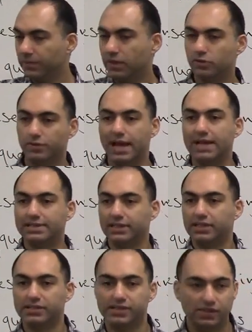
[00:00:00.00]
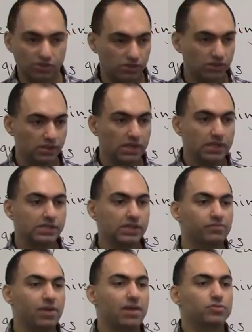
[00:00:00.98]
So that's a concession.
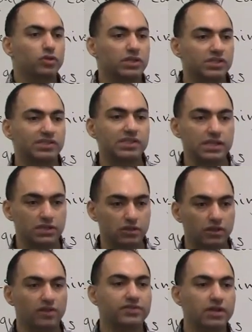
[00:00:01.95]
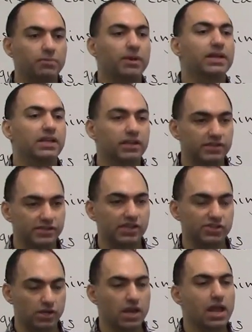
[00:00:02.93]
Sometimes you concede, you give somebody a
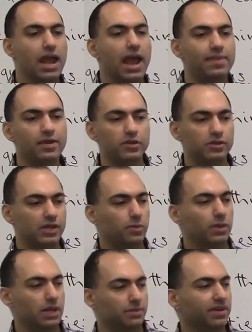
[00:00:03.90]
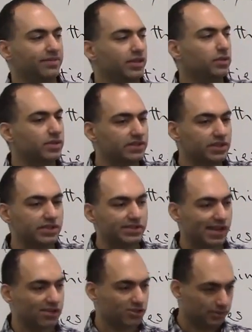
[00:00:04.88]
concession, and then you say, well, I'm giving you this
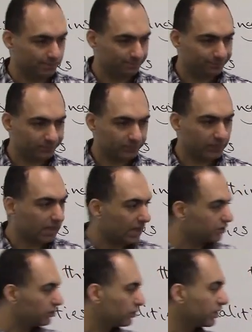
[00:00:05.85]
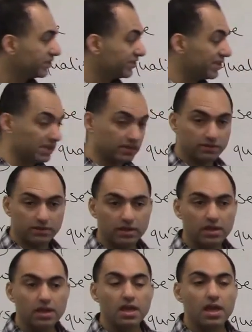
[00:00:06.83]
concession. And you concede.
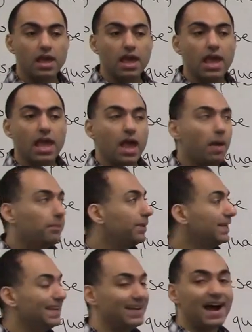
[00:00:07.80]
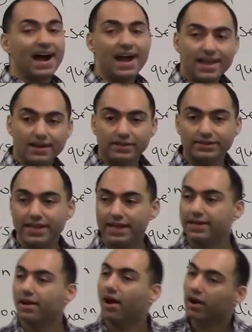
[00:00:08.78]
But in IELTS and
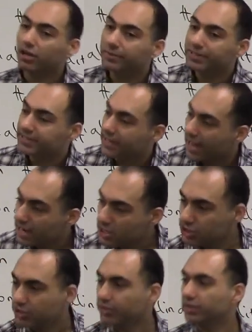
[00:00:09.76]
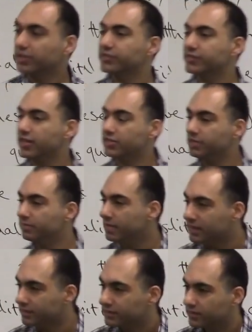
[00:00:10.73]
in argumentation, concession
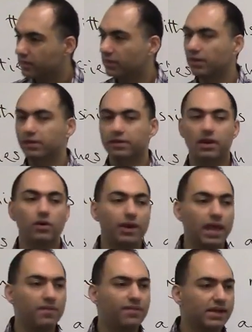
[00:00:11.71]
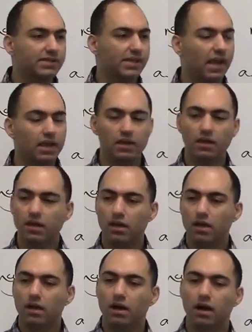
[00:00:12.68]
means that, okay, if I say,
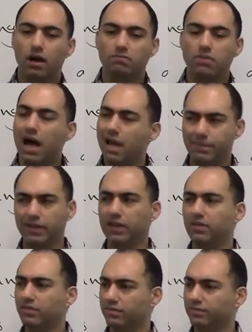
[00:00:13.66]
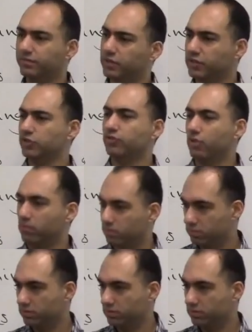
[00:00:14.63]
I believe that this is true,